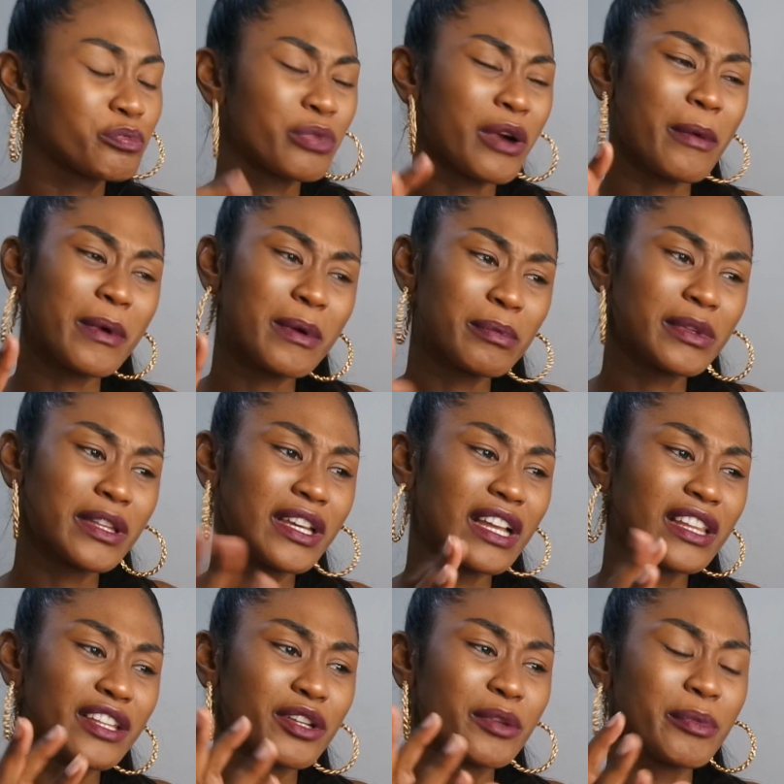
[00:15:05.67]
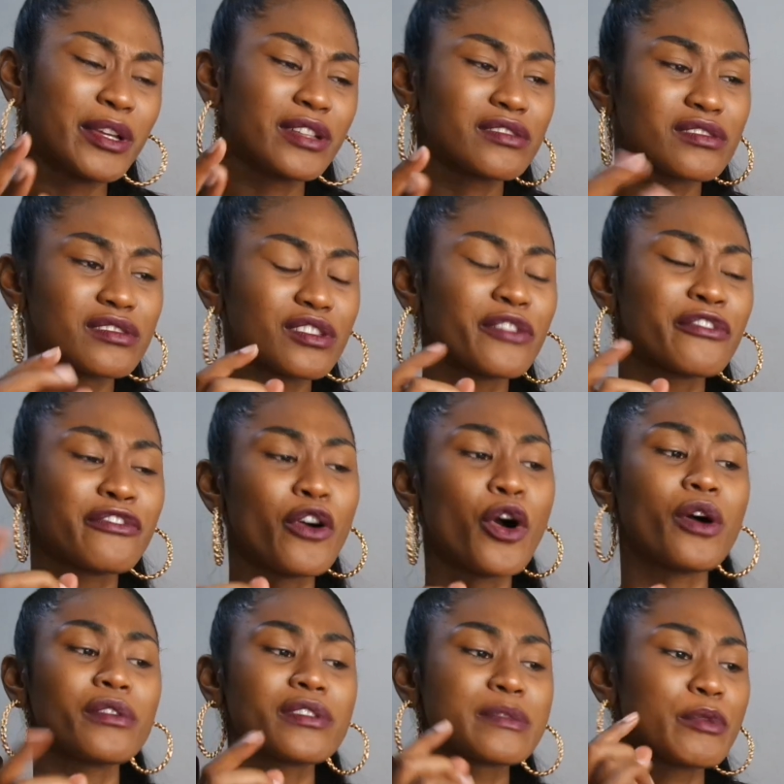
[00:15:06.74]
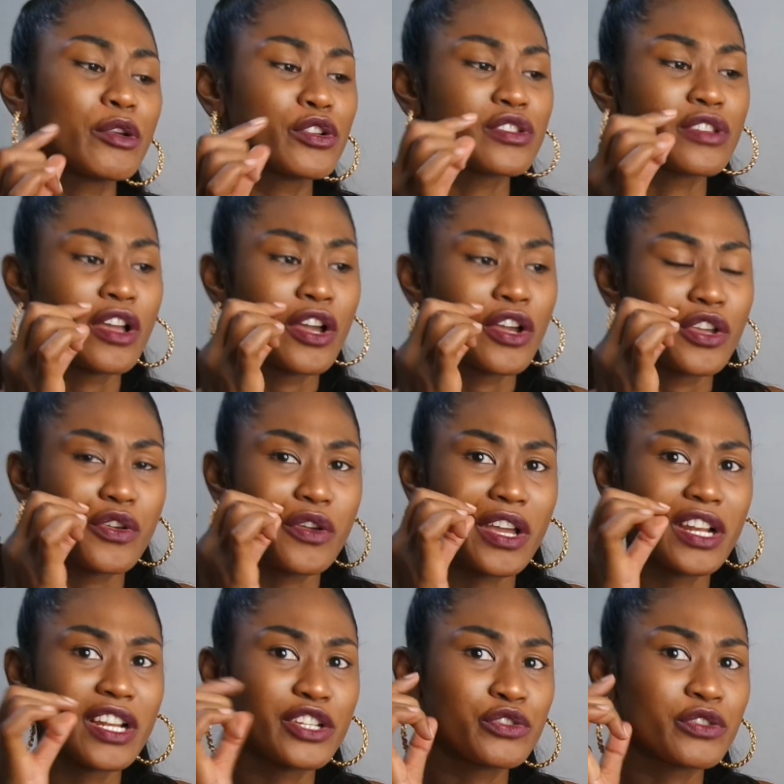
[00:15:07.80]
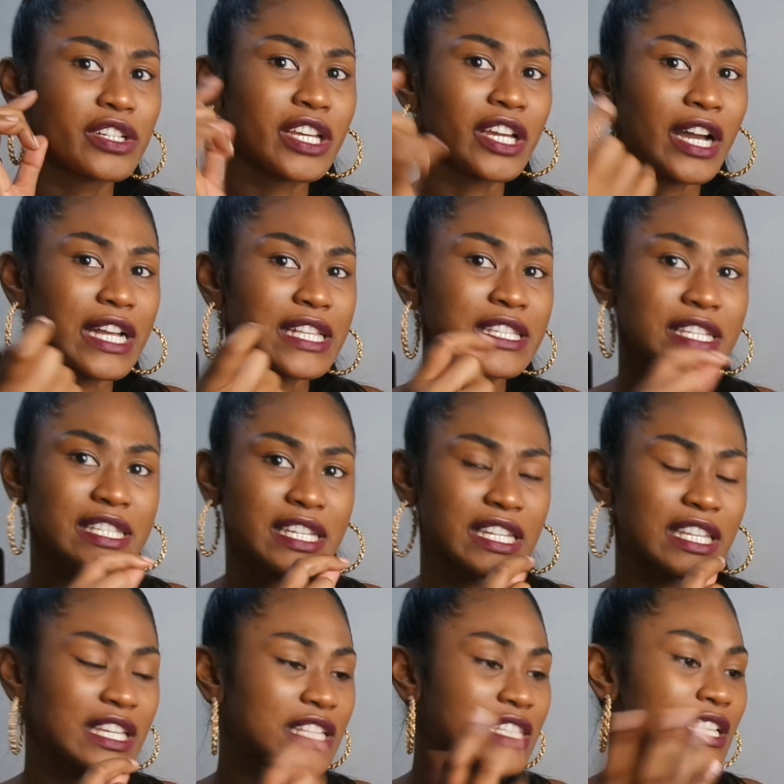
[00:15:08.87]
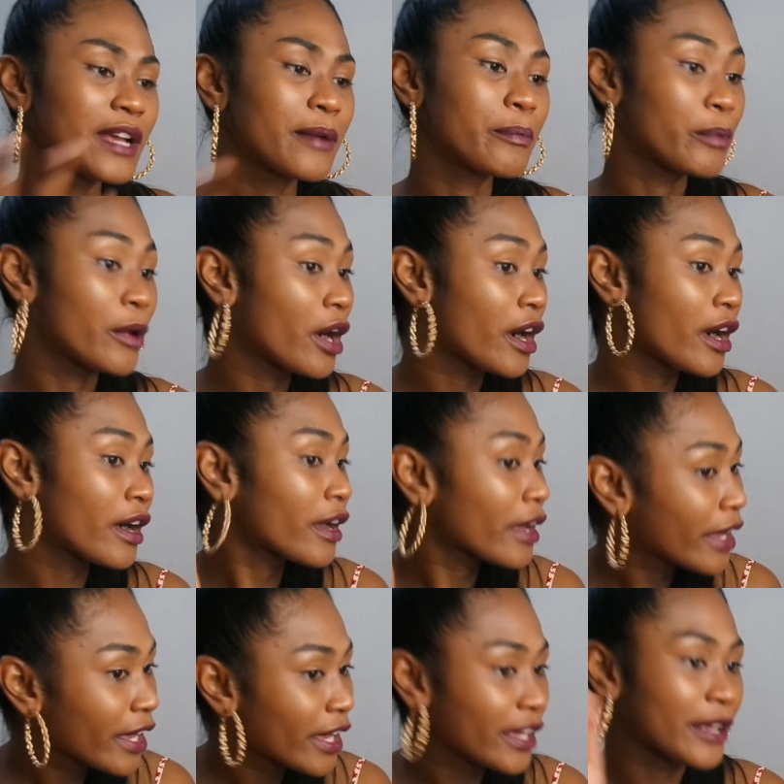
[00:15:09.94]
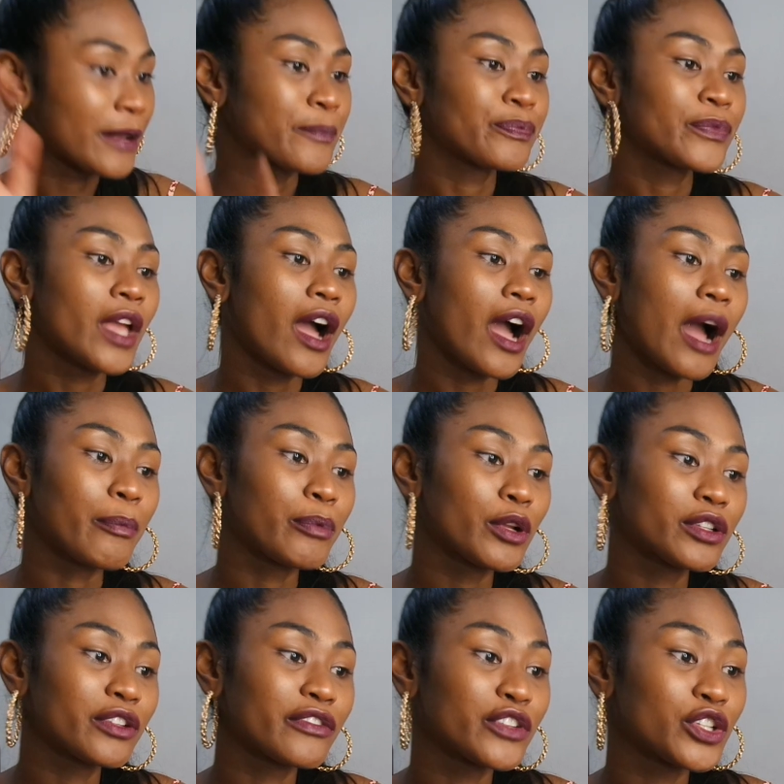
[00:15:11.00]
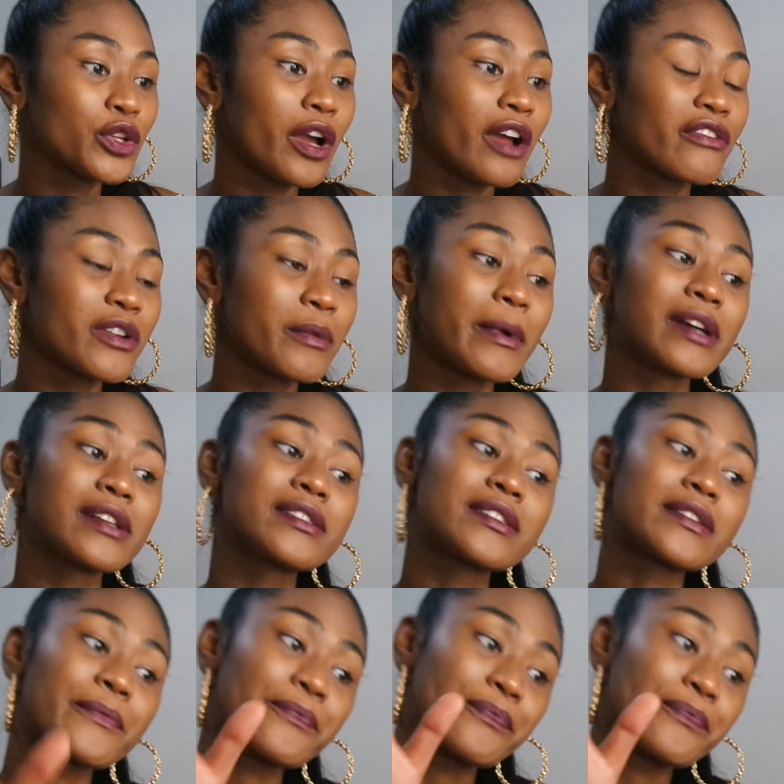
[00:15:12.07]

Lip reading: Probably a little bit false because you can literally cut it and eat it. But hey, upload a video every month.